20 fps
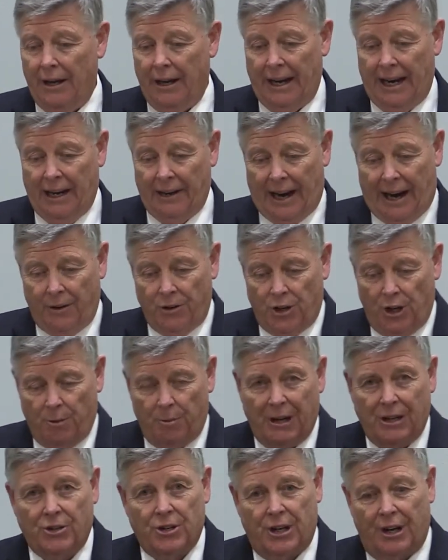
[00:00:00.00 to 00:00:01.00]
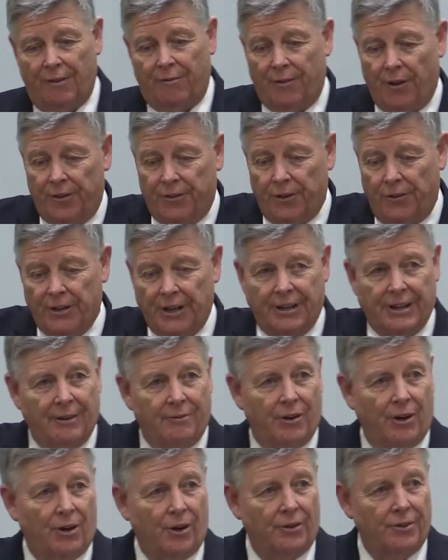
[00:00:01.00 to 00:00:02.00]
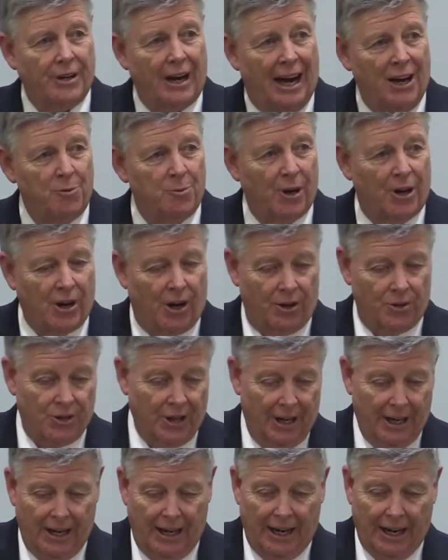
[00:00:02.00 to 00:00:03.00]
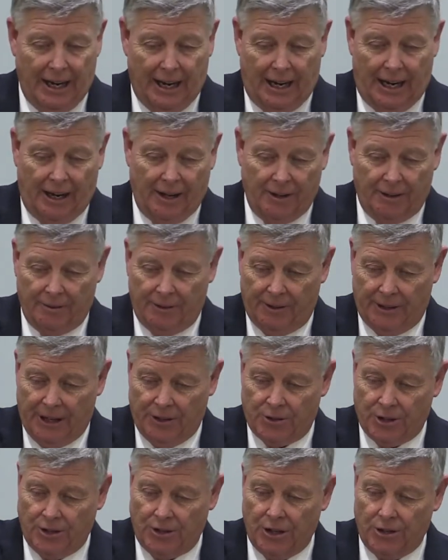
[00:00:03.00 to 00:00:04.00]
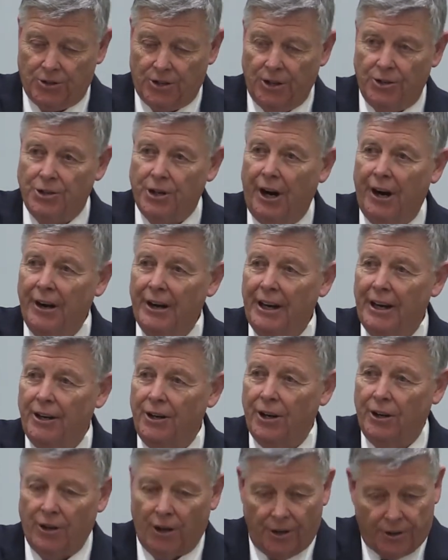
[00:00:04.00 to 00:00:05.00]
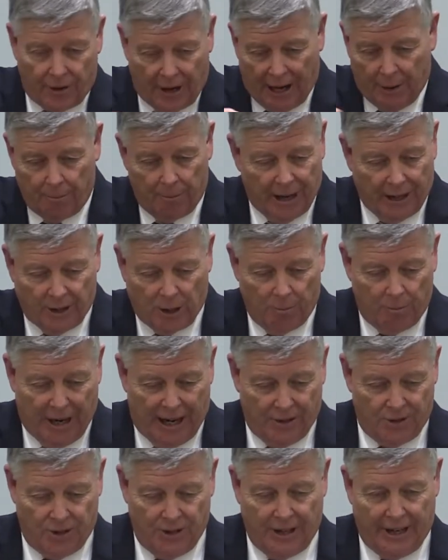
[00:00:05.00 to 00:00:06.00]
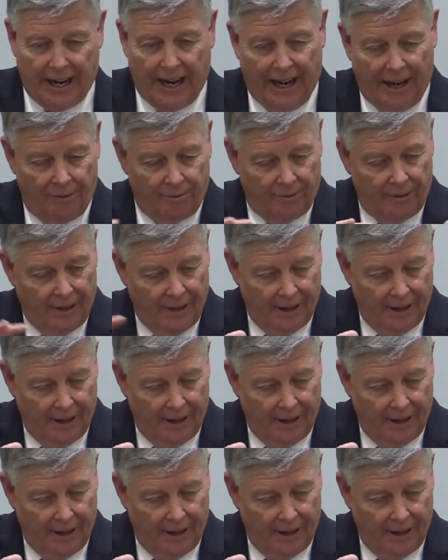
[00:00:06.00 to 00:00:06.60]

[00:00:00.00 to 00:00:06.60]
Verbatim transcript: He allows you to be cheerful through the difficult times because uh, this is just a journey and you're going to try to make the best you can